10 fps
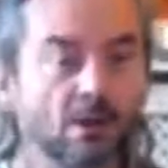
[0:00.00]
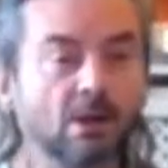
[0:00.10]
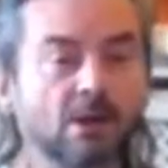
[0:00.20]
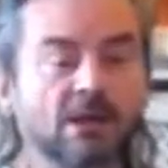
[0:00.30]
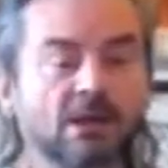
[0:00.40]

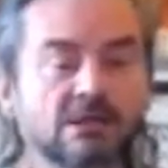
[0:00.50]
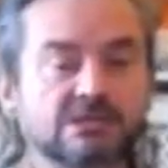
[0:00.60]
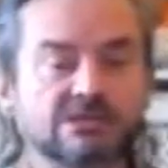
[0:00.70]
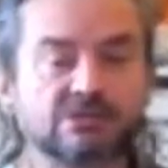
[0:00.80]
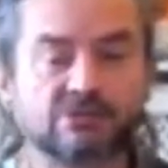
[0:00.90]

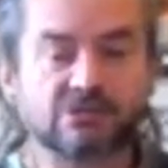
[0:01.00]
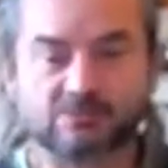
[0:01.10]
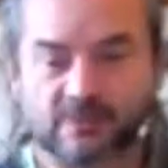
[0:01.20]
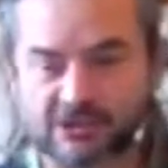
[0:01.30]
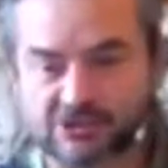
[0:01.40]
is the
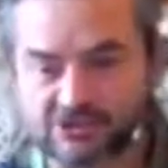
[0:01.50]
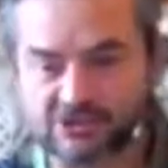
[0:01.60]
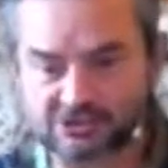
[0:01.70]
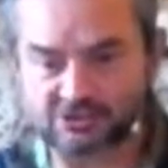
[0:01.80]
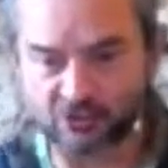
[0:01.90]

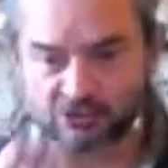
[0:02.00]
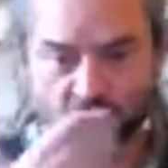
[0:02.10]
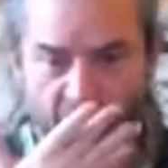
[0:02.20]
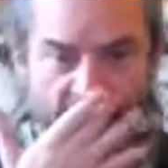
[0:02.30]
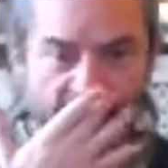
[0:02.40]
spaciousness that you're
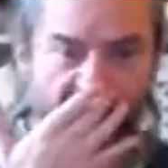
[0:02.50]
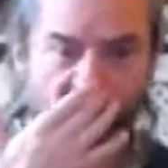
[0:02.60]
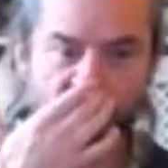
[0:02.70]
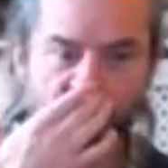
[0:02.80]
talking about